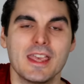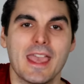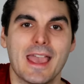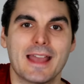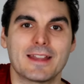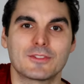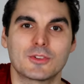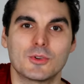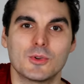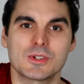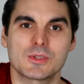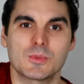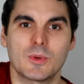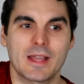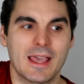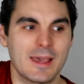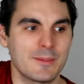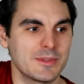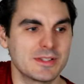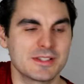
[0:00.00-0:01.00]
And of course, what
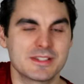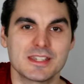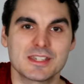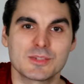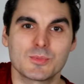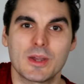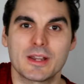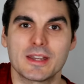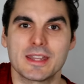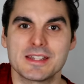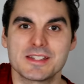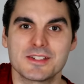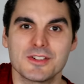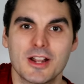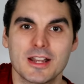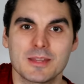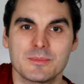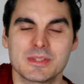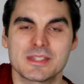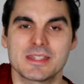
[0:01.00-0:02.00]
happens, this one needs
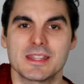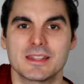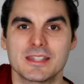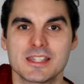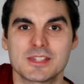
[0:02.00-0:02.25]
90%,